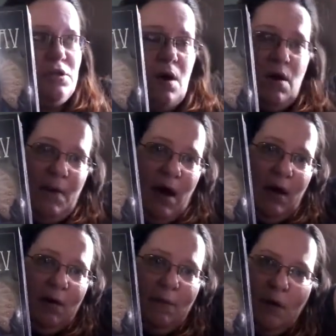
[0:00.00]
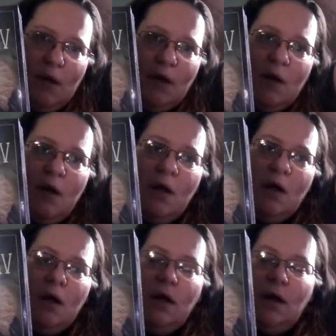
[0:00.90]
talk about it, but
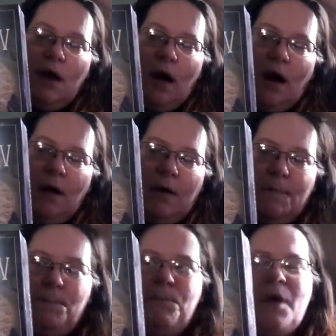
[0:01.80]
I'm